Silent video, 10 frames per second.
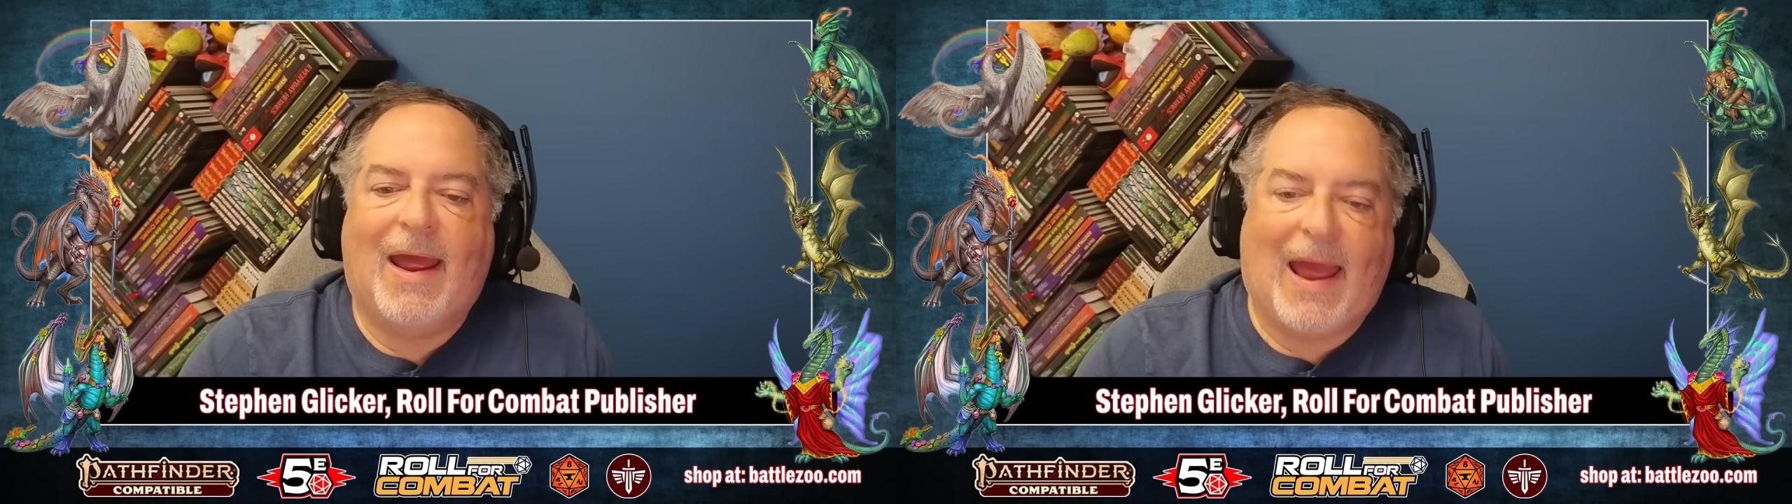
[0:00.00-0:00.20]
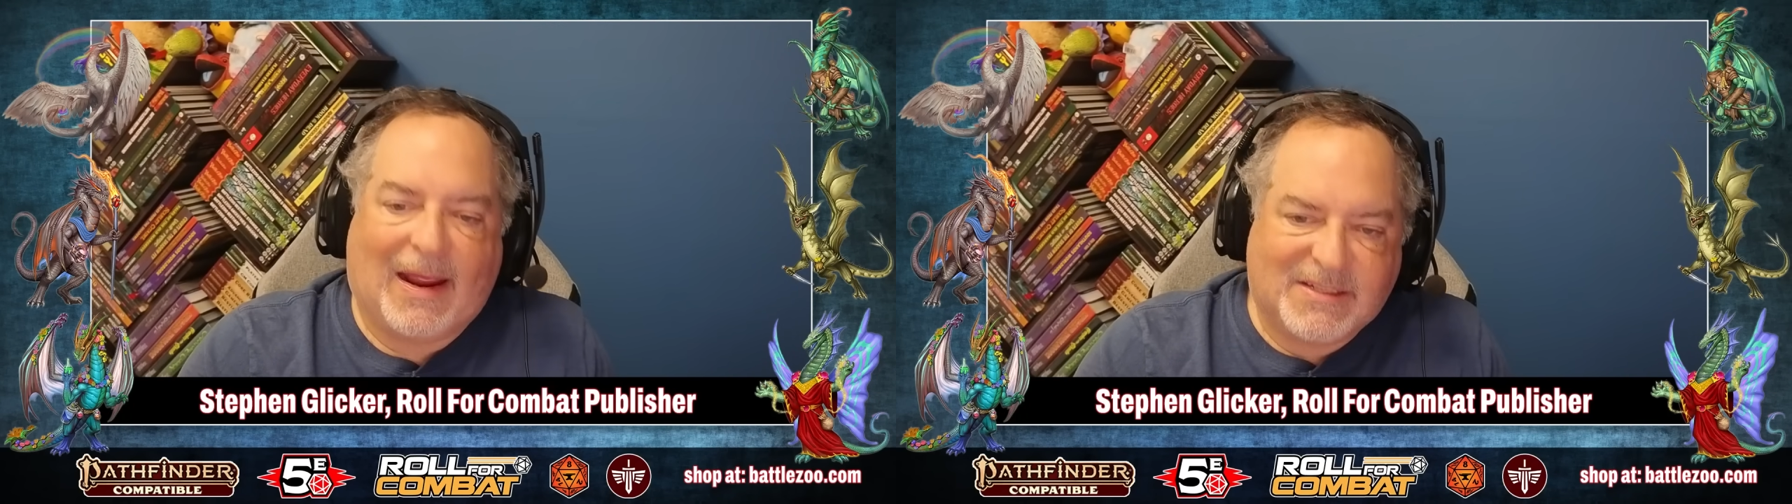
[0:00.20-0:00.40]

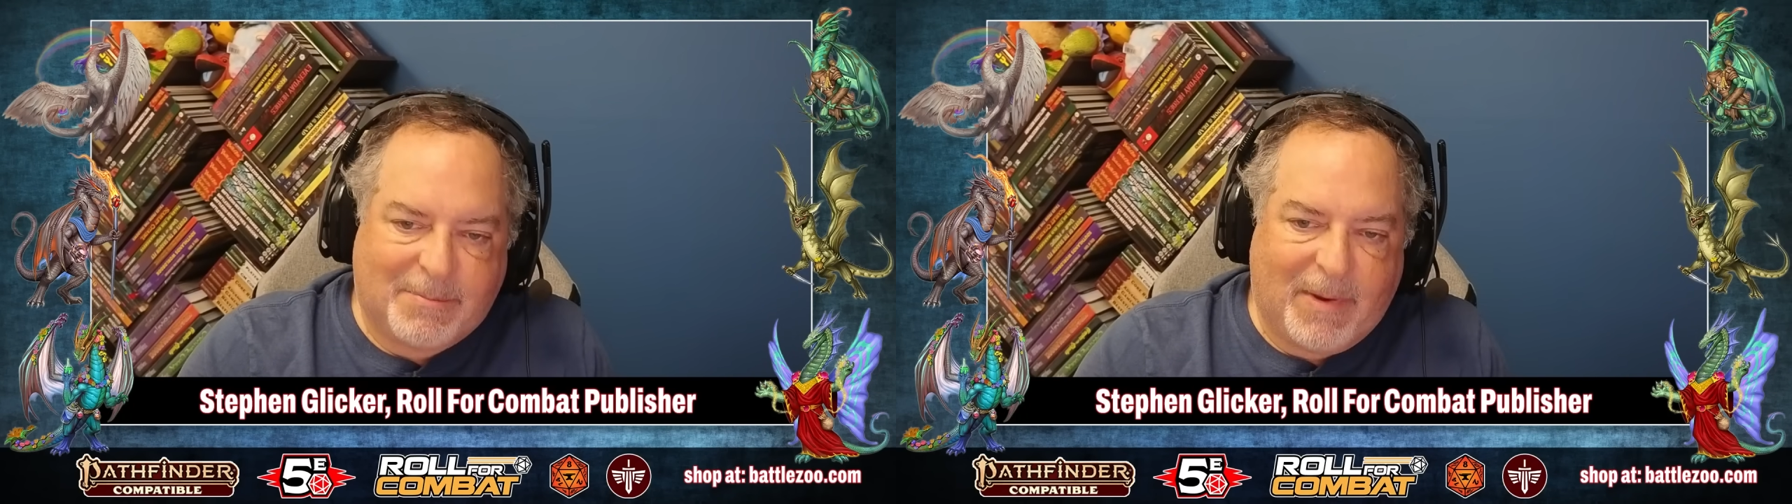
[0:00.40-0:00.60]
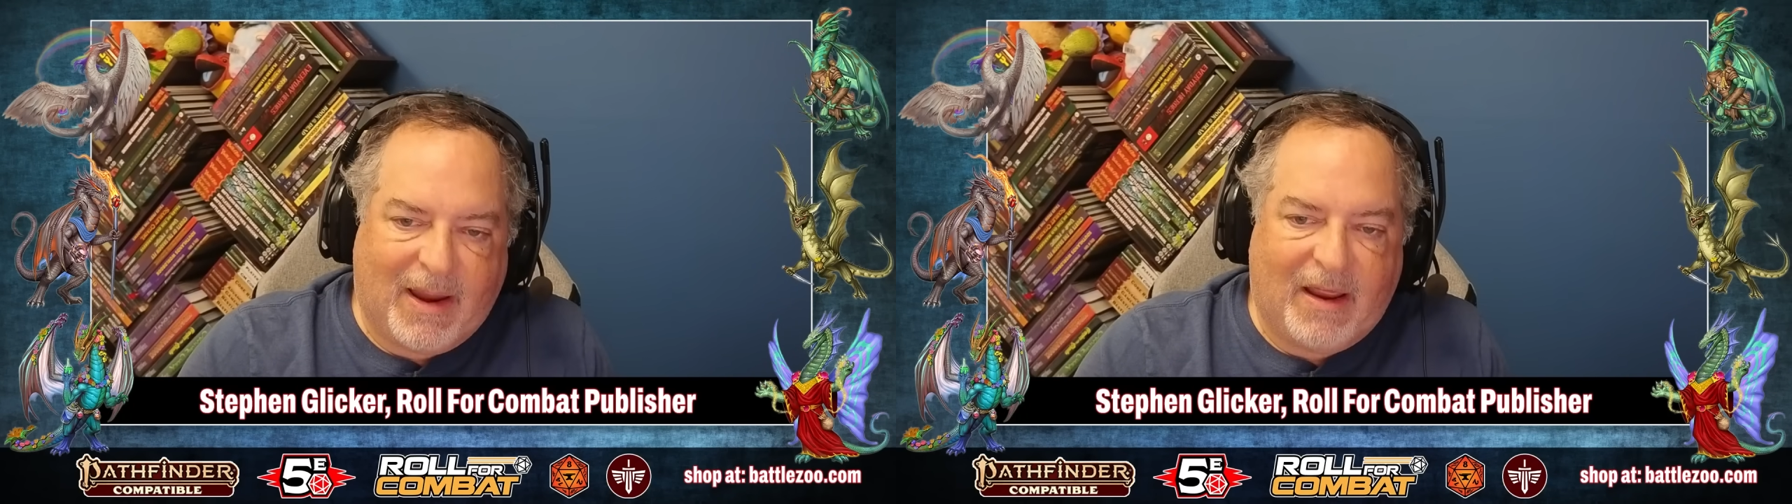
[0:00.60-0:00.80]

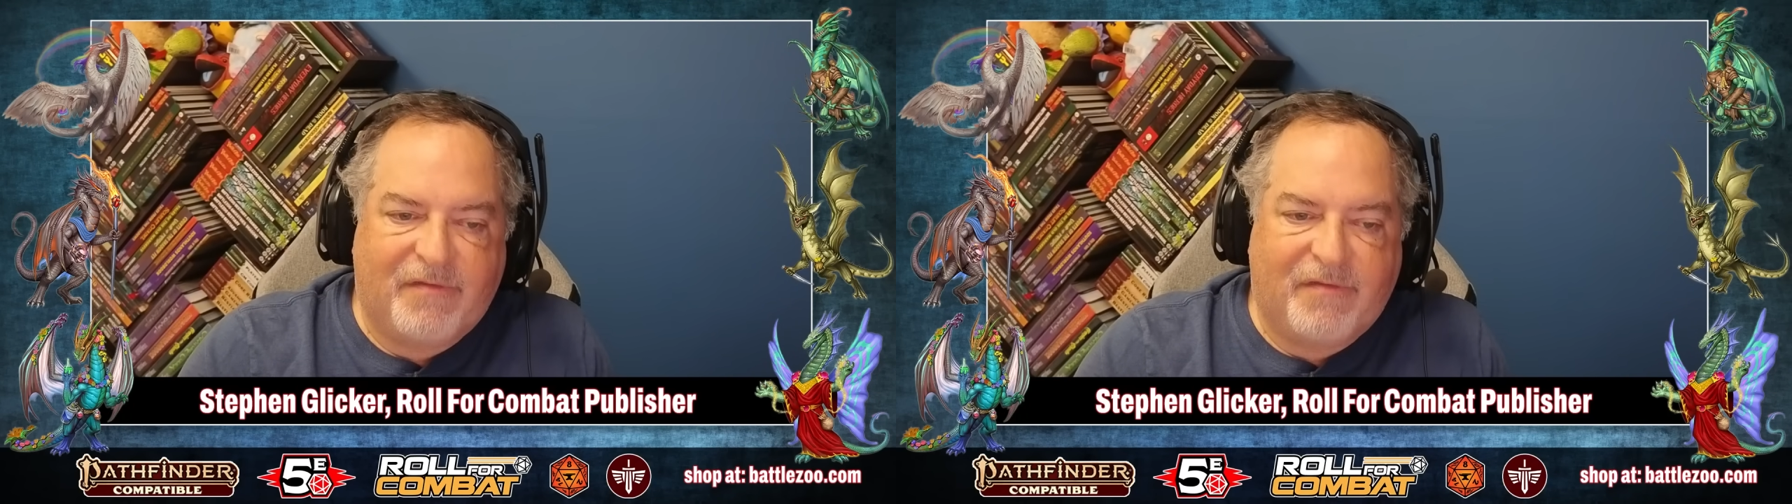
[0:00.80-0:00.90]
X-Men,